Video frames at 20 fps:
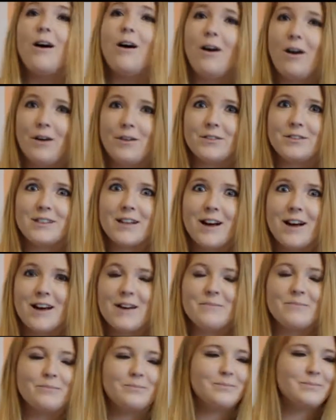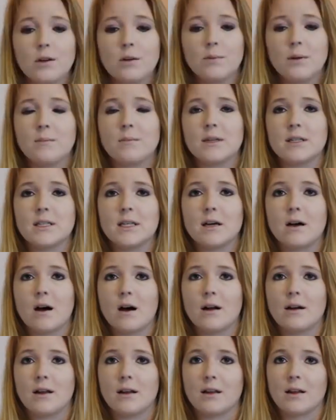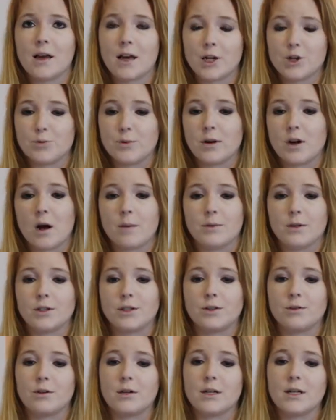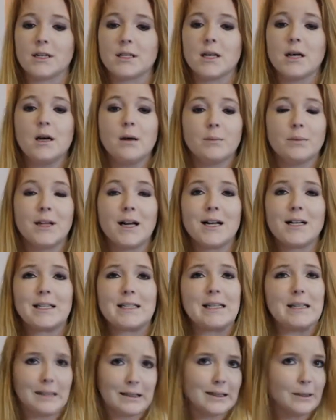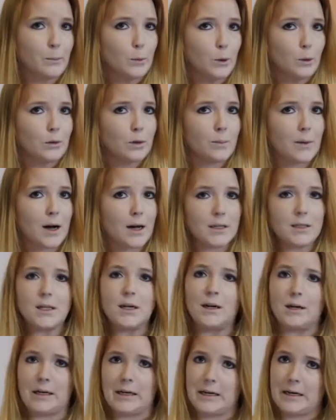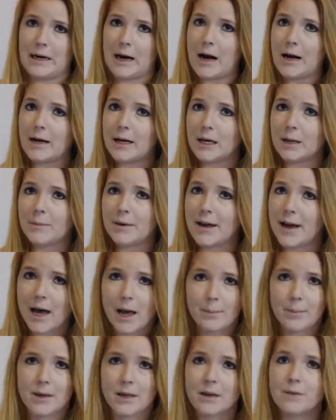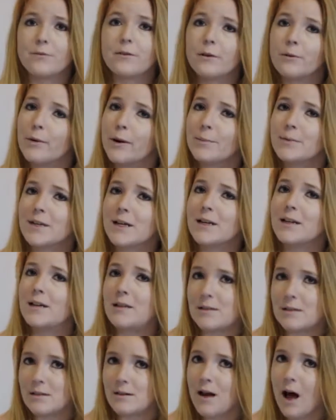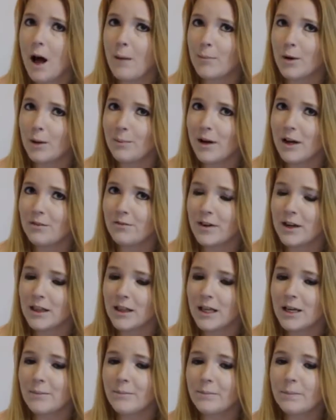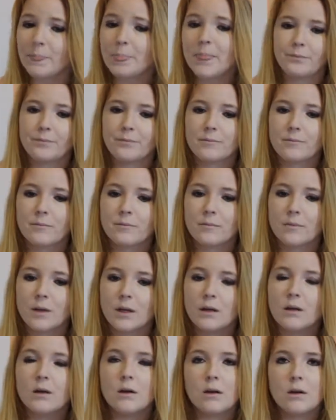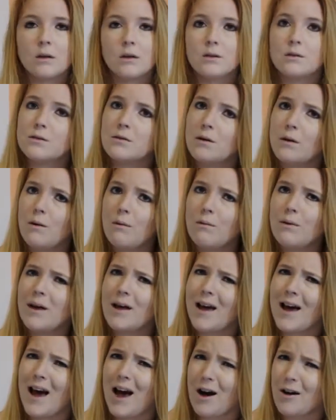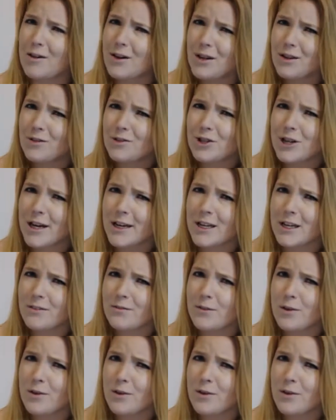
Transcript: all the time. You could be missing on engagement opportunities. Plus, them Google bots are not going to be happy if your website is not mobile friendly. So, how do you check if